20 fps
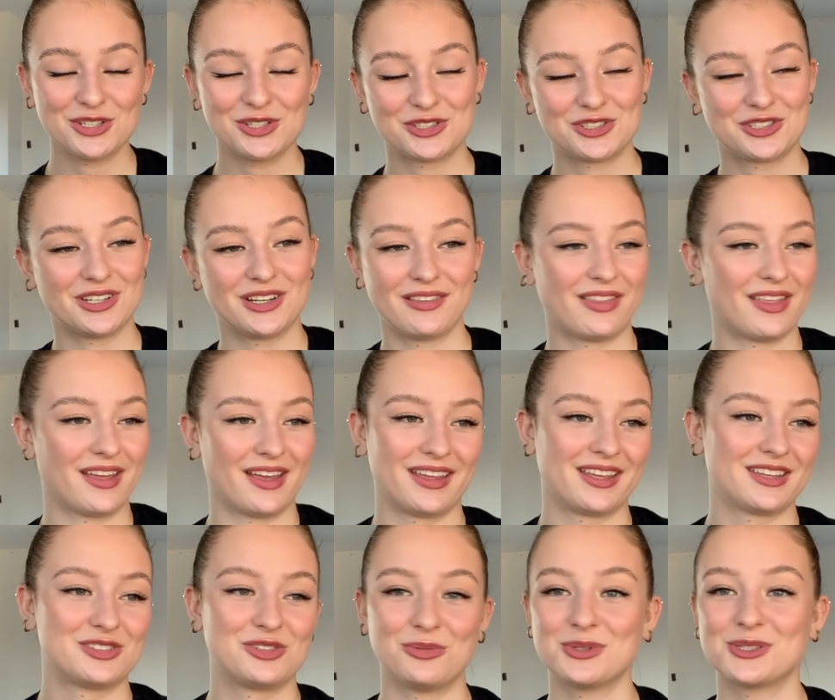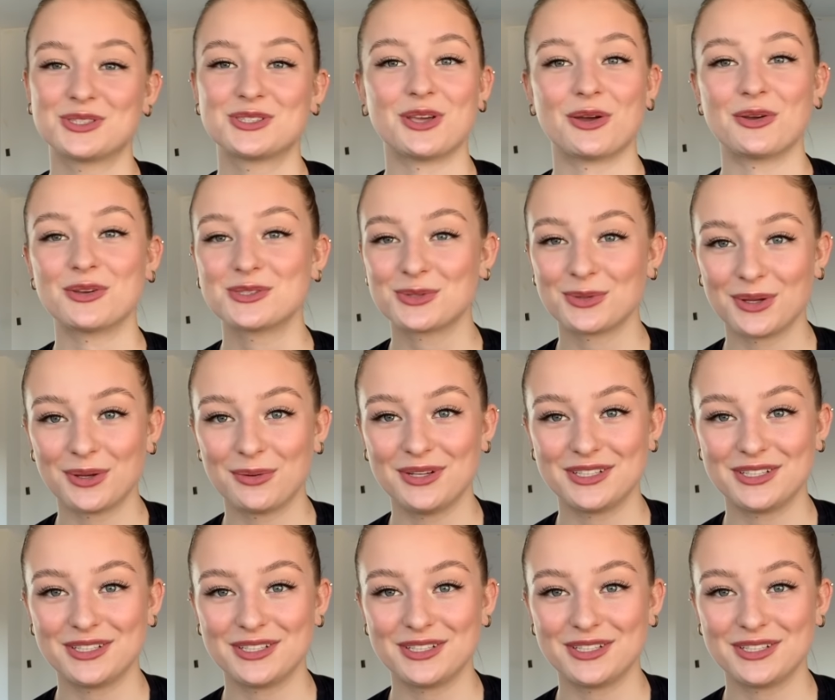She was so sweet.